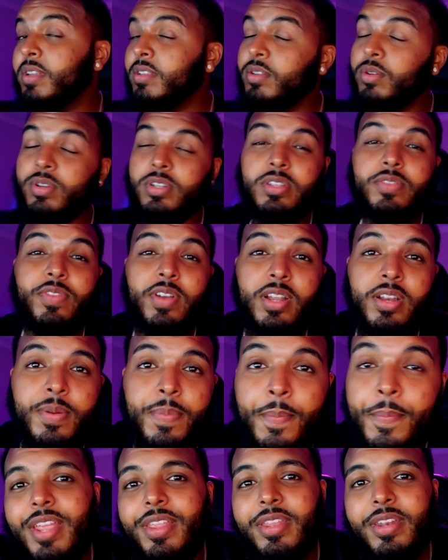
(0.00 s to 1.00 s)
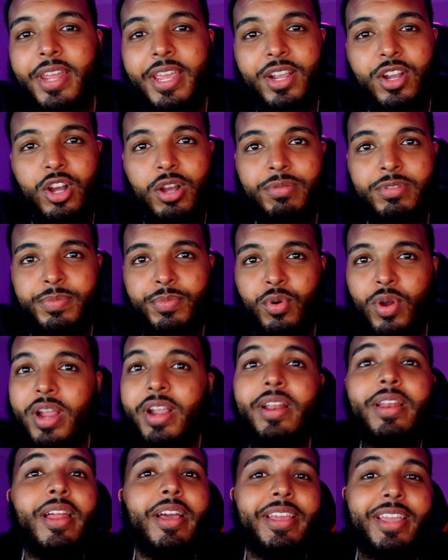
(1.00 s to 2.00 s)
I said, it's fine. And the night comes, bro. I
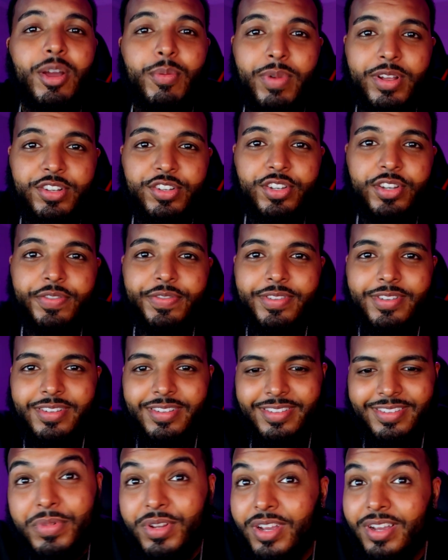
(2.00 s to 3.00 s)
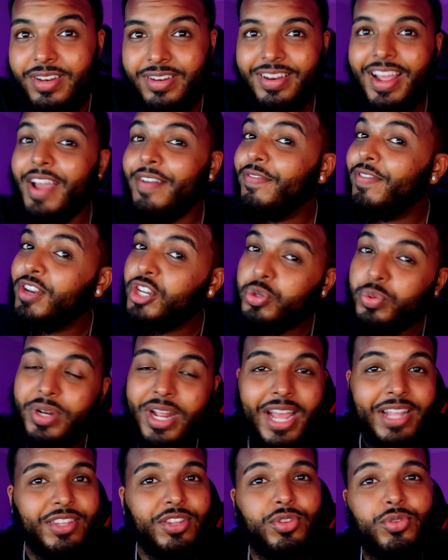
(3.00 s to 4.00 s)
clock out my shift. I'm done. I finished what
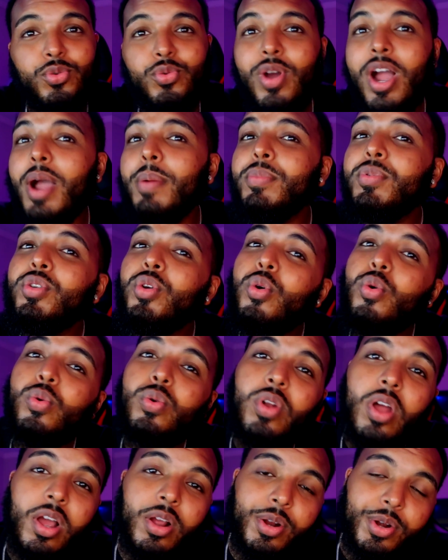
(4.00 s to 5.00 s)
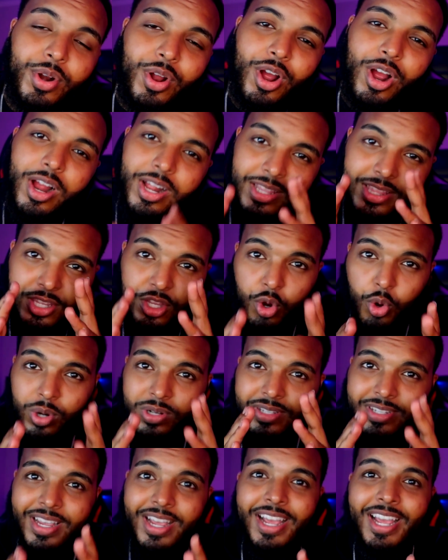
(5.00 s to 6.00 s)
I had to do. I'm no longer on
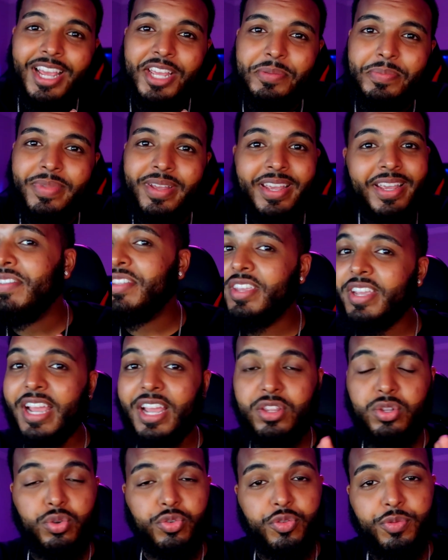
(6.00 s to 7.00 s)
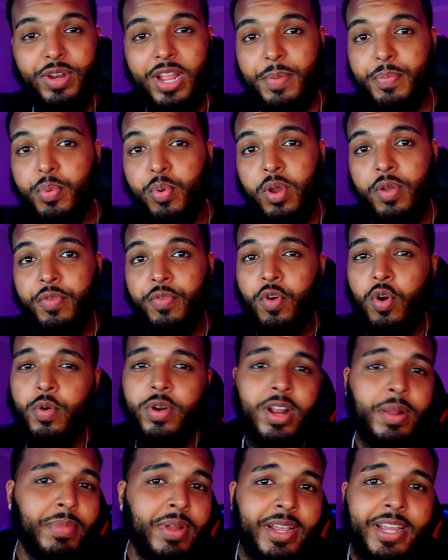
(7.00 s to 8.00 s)
your time. Everything I do from that point
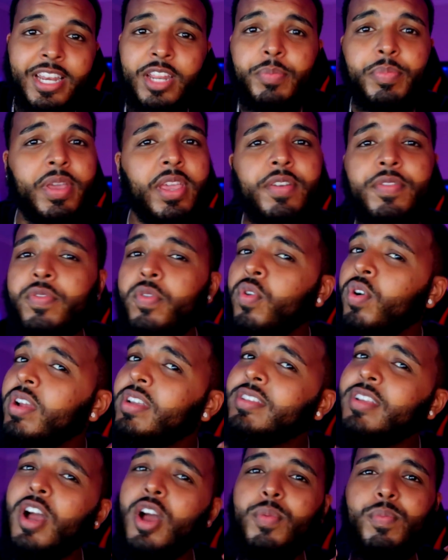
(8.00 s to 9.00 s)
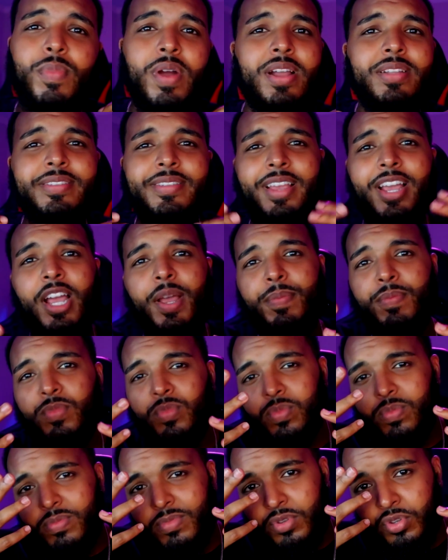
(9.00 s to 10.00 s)
forward, I'm not getting paid for. It's on my
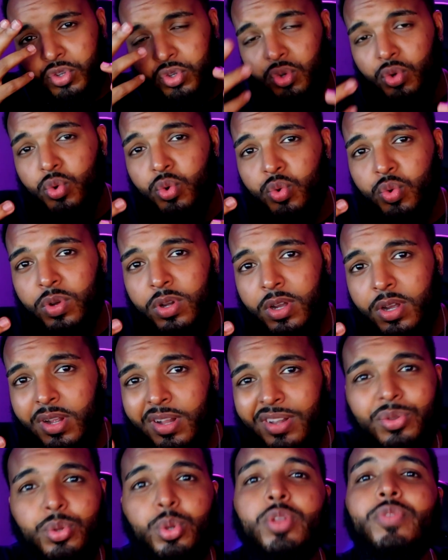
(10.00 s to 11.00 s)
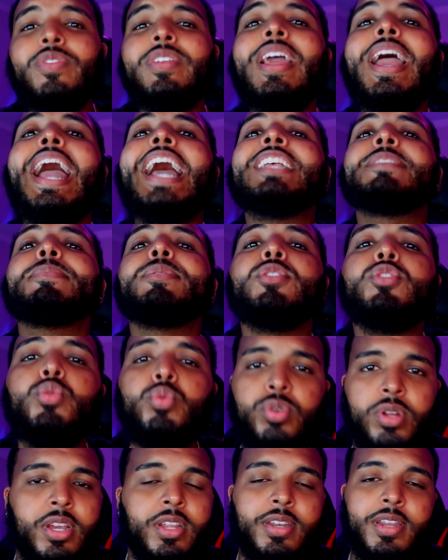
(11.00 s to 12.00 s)
time. You don't even ask me to
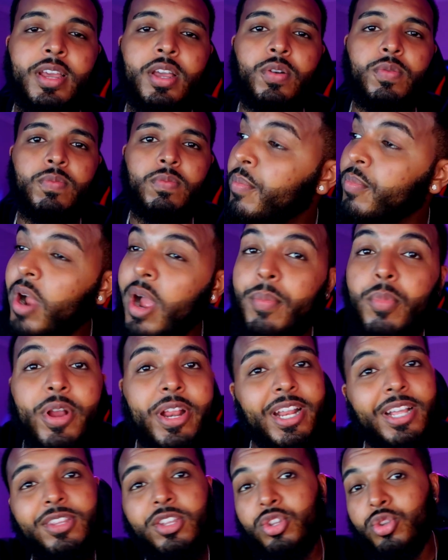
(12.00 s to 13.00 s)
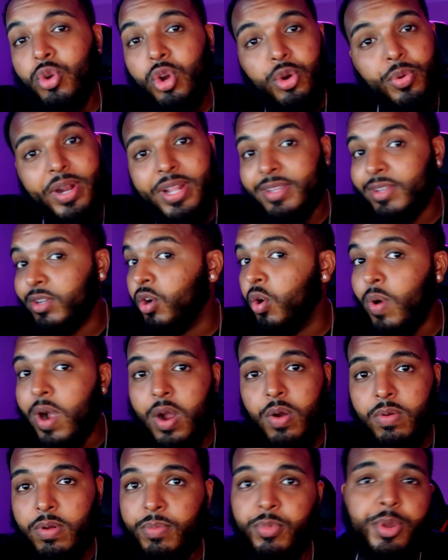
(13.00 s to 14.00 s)
do nothing now. I'm waiting at the door ready to go
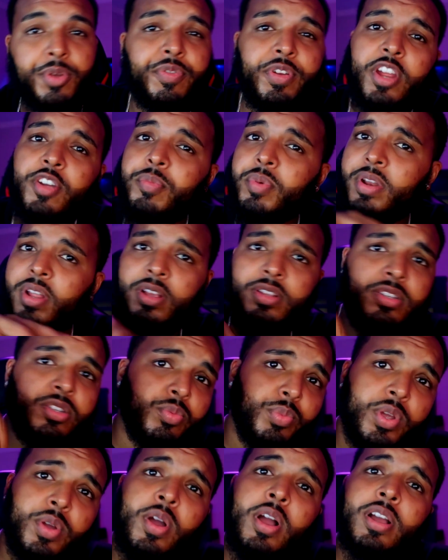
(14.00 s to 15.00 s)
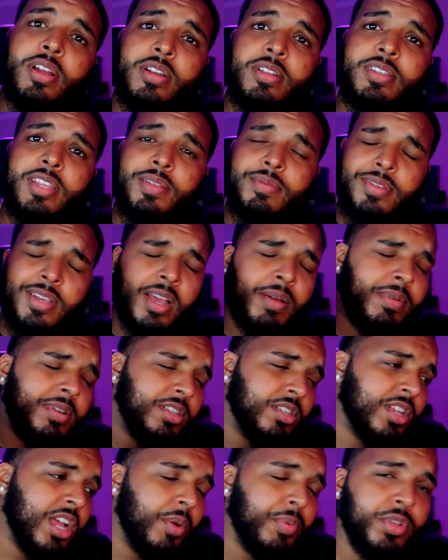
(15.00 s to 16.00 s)
out. I'm waiting for everybody else. We all out at the same time.
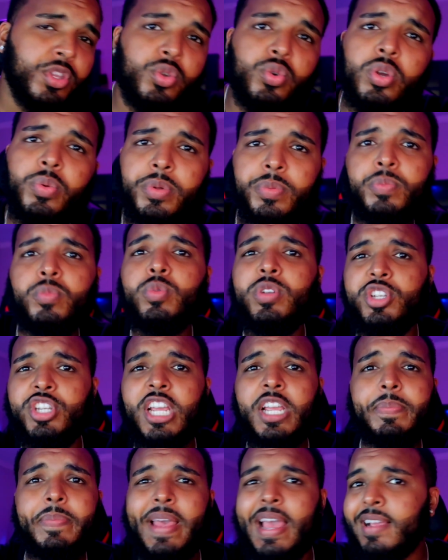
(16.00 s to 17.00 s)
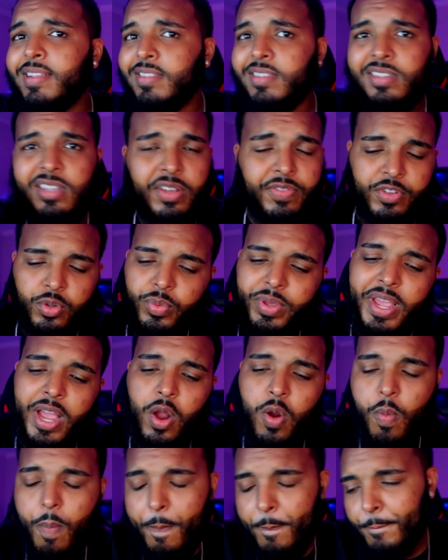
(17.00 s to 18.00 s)
This is how we do it. We check bags and stuff and we
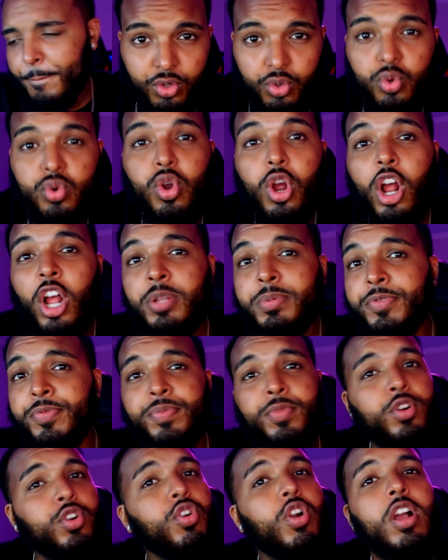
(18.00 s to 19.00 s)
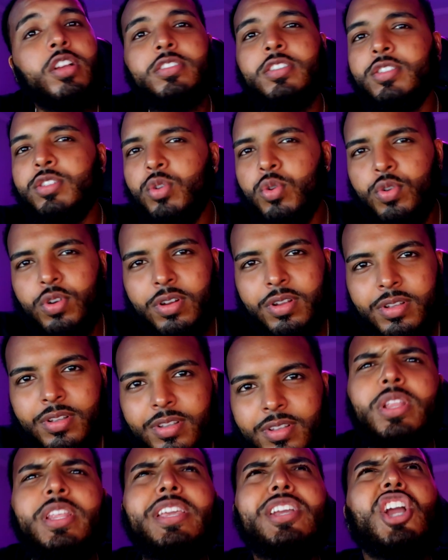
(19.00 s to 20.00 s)
out. Dude called me from across the store.
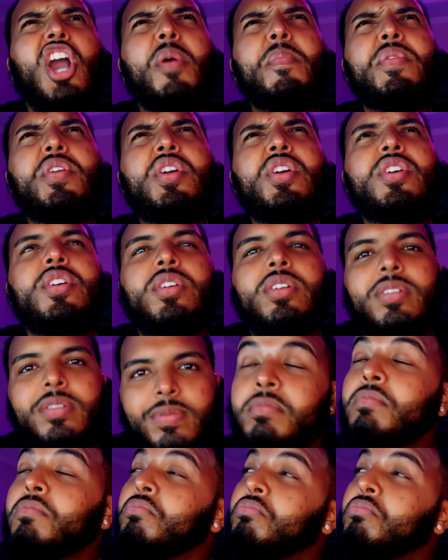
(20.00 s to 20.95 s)
Willie, come here.